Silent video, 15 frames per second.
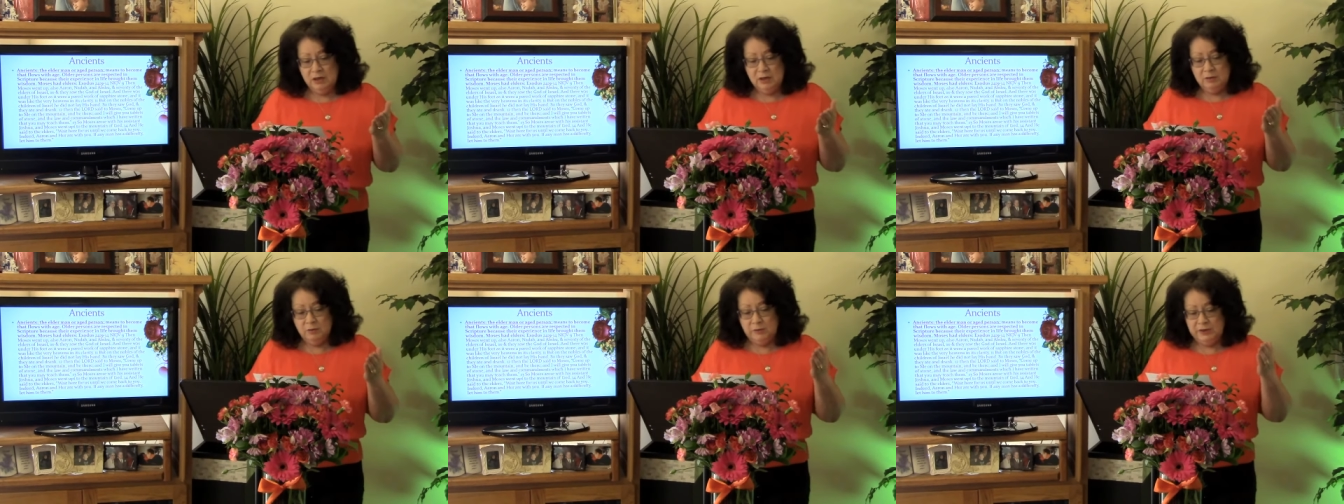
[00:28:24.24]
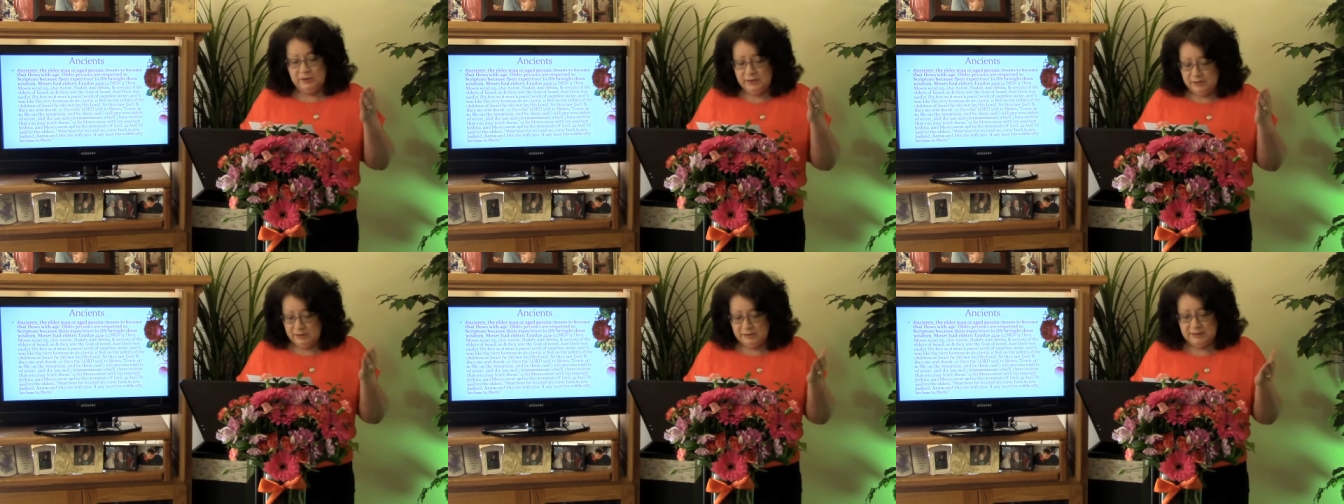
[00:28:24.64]
with
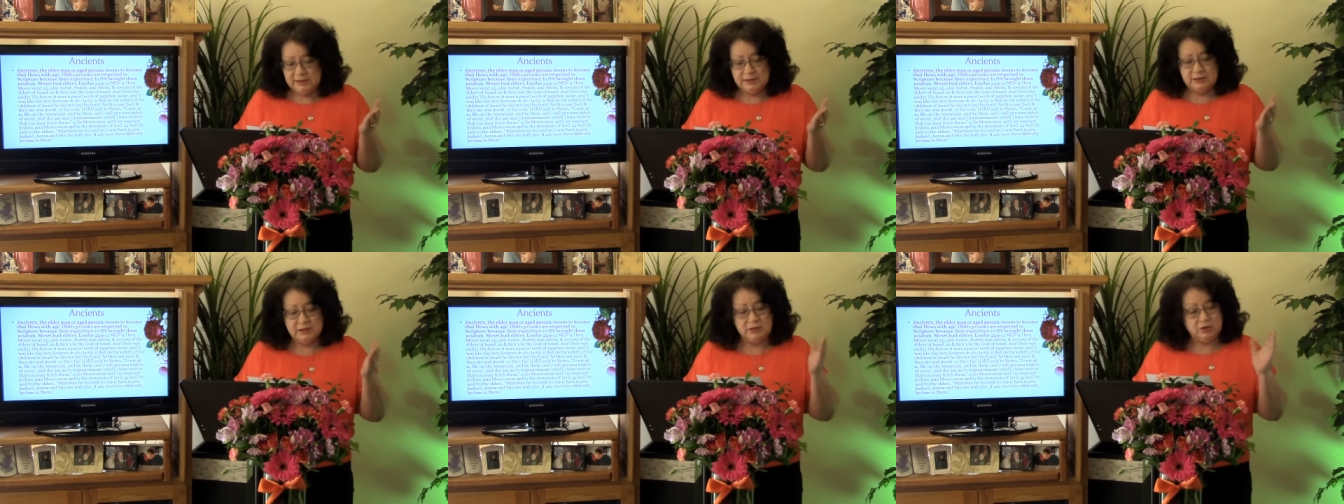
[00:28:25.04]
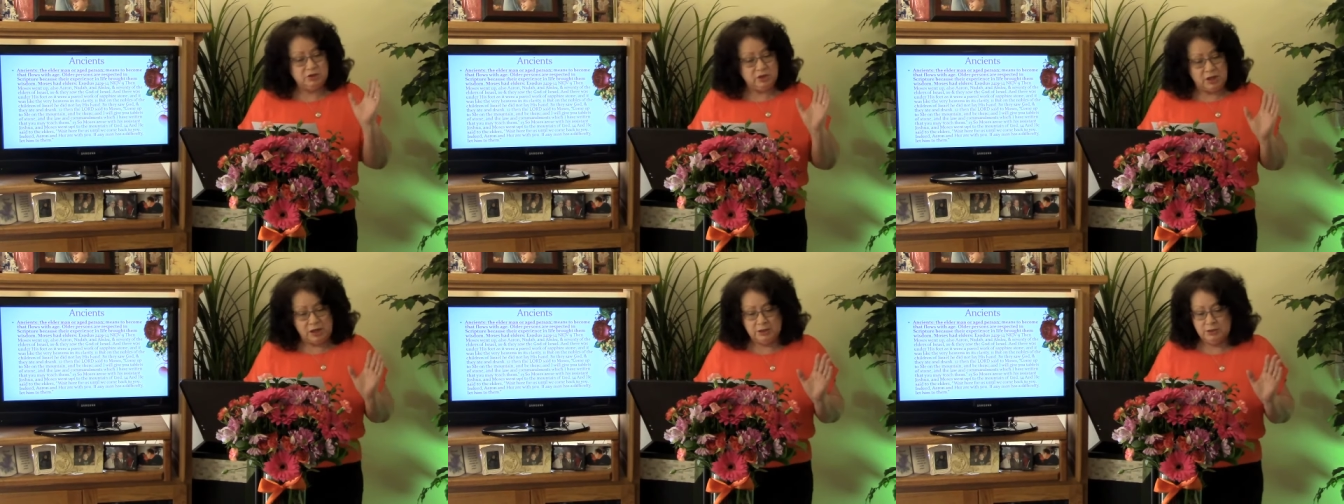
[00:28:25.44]
his assistant
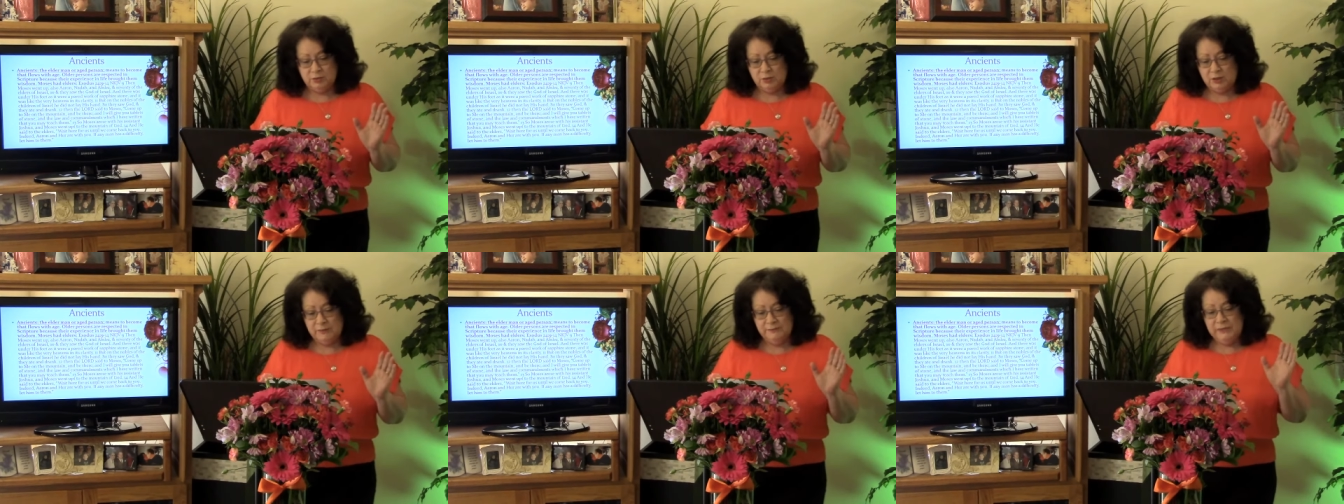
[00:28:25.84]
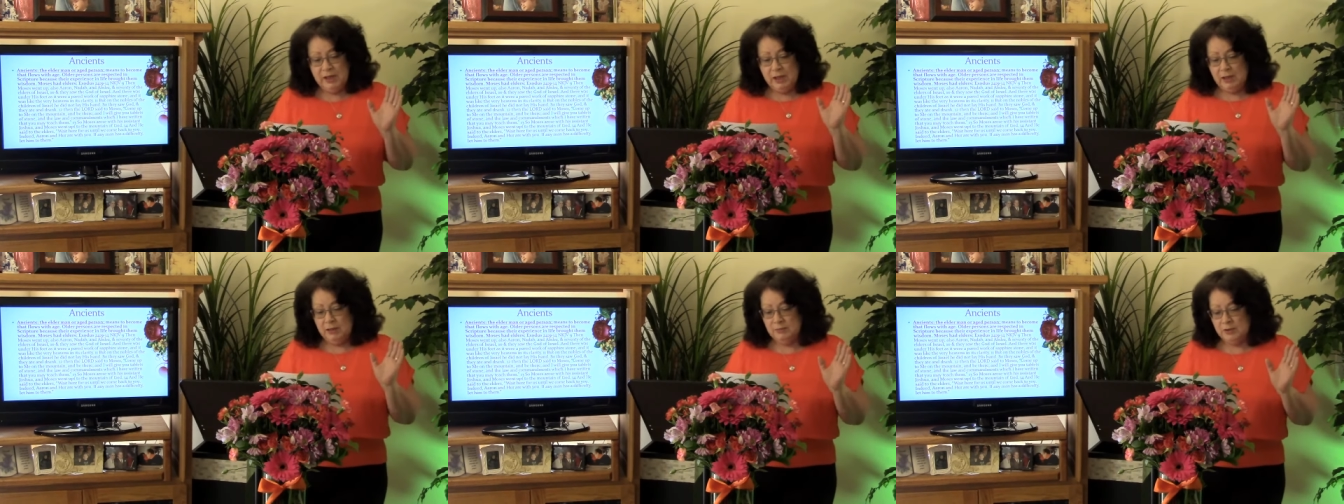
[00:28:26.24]
Joshua,
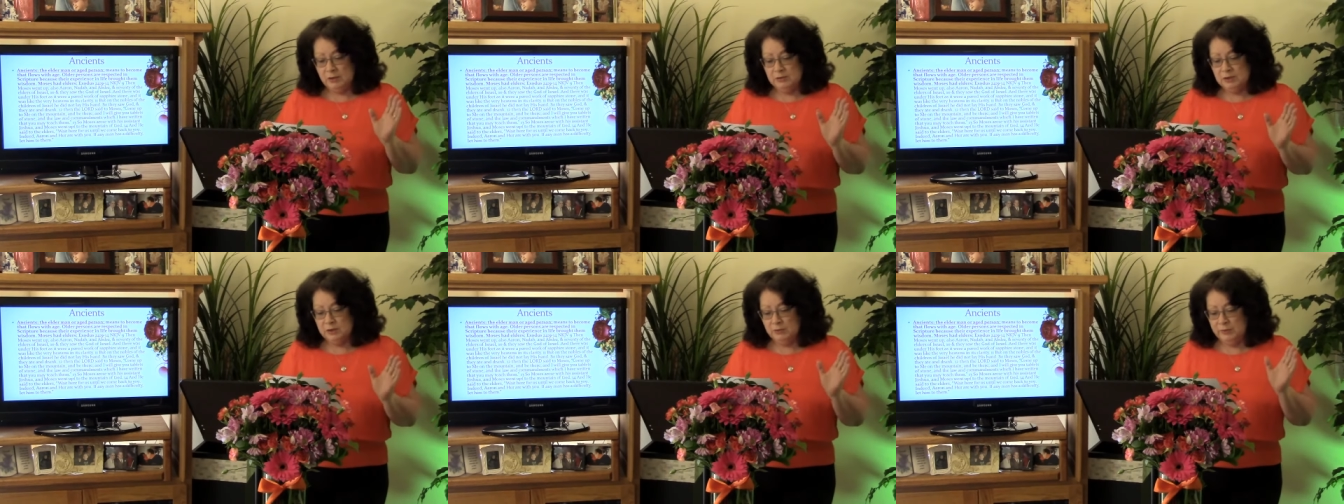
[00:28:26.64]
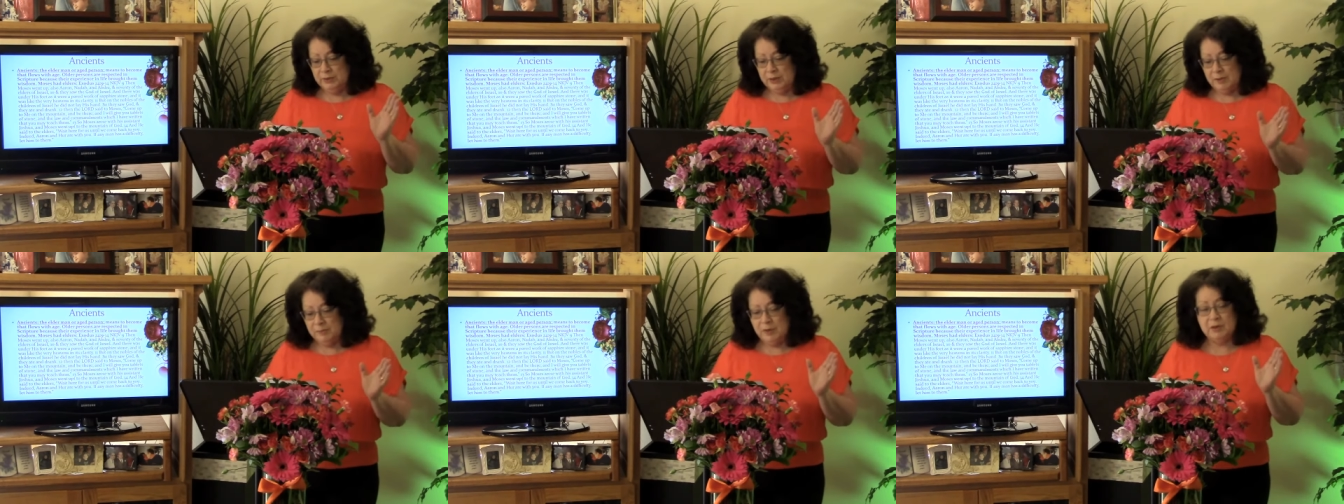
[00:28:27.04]
and Moses
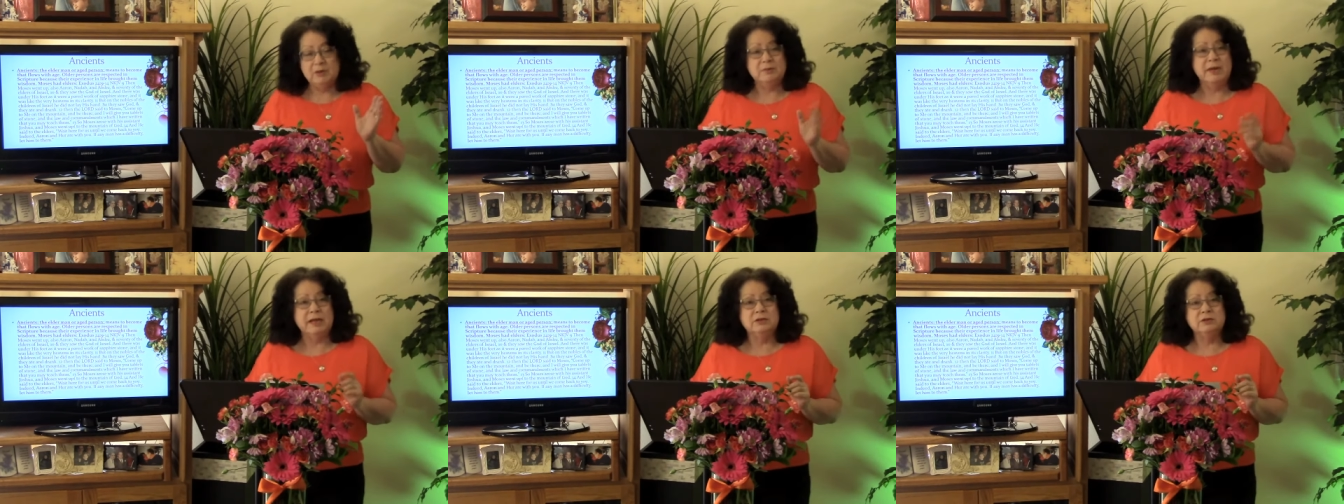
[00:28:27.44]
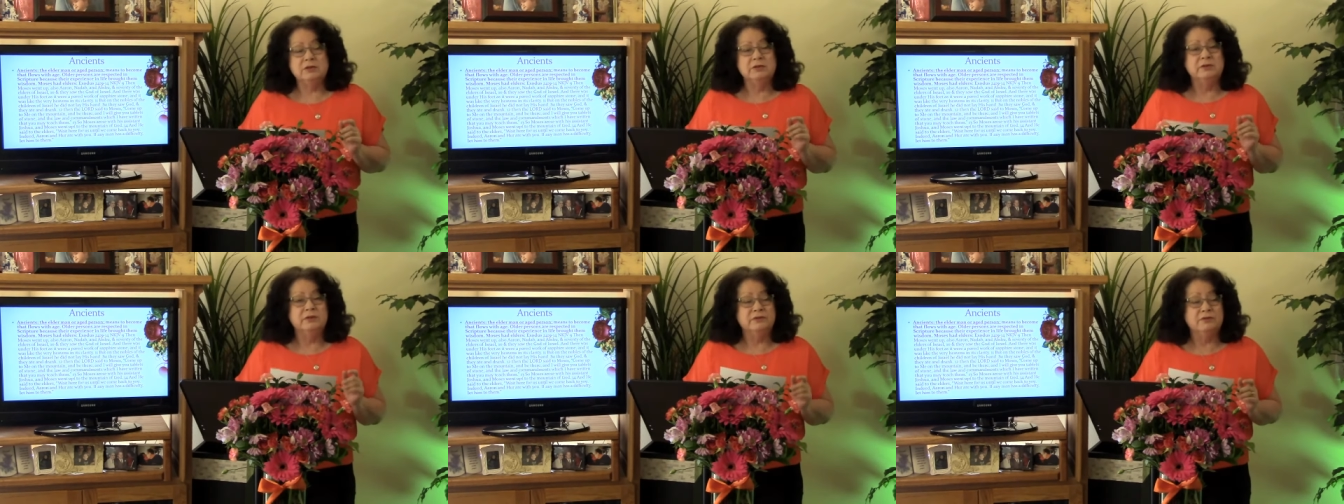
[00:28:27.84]
went up on the
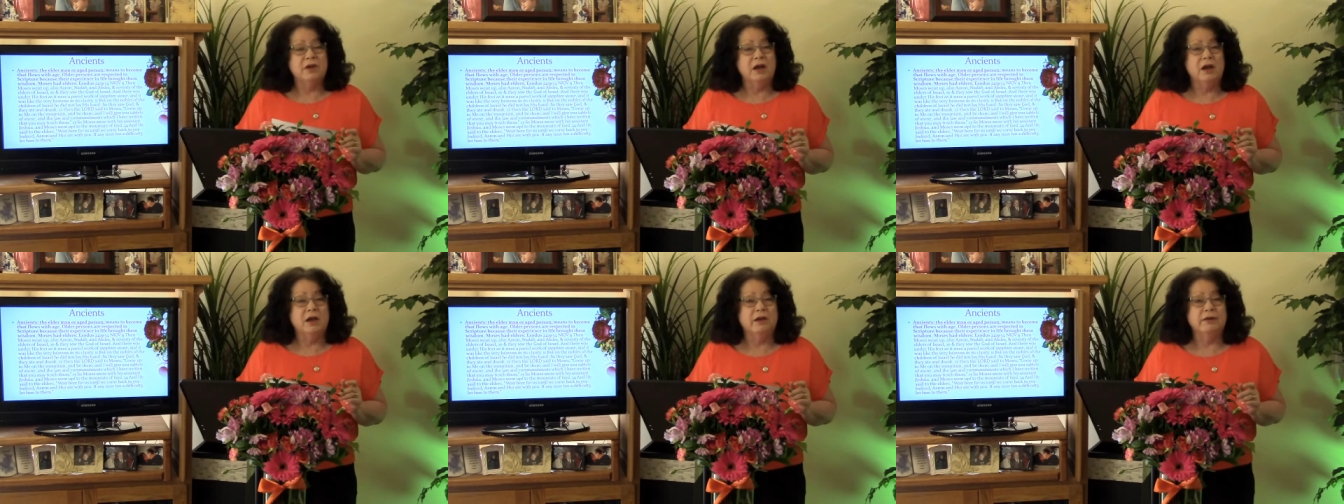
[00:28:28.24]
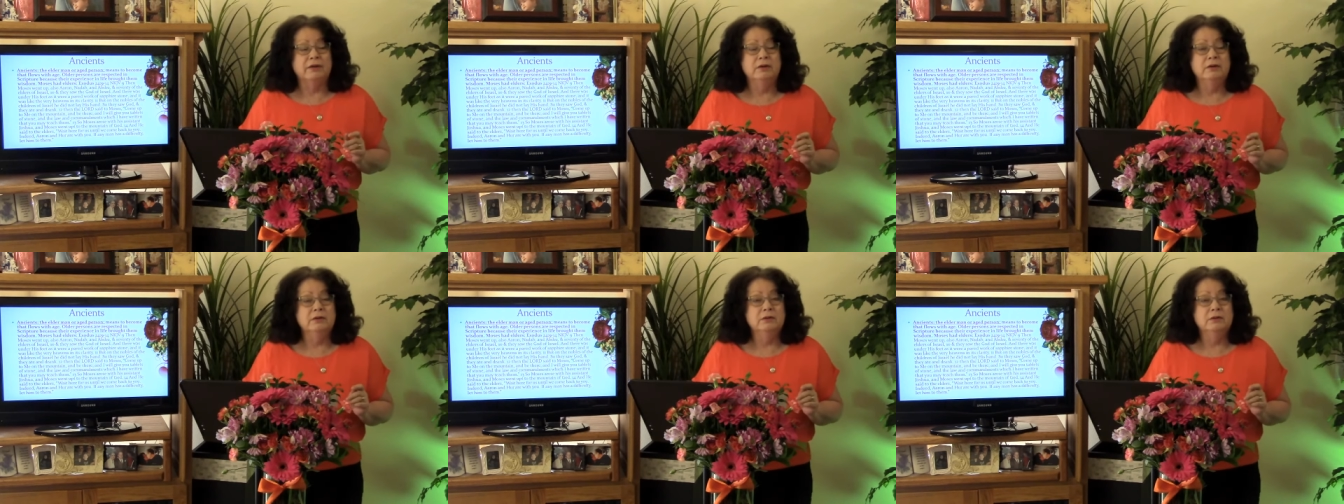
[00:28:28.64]
mountain of God